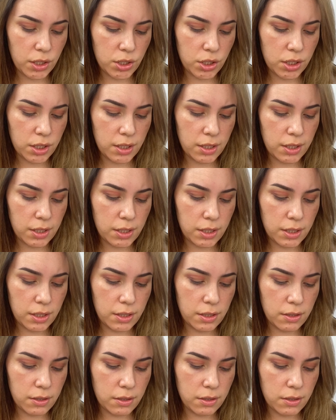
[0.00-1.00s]

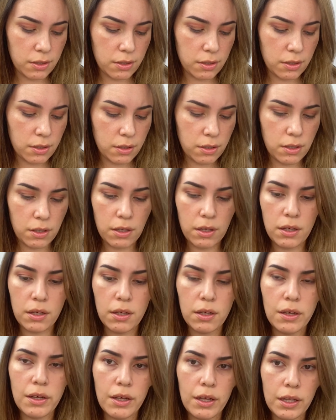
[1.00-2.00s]
shade,
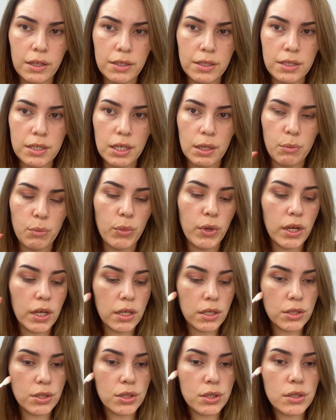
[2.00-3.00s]
the same
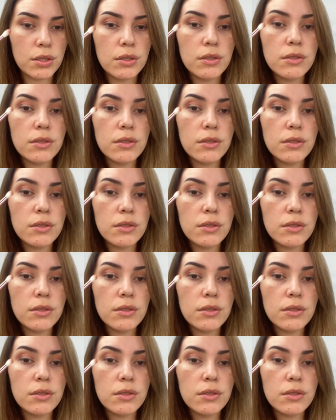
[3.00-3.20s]
brush,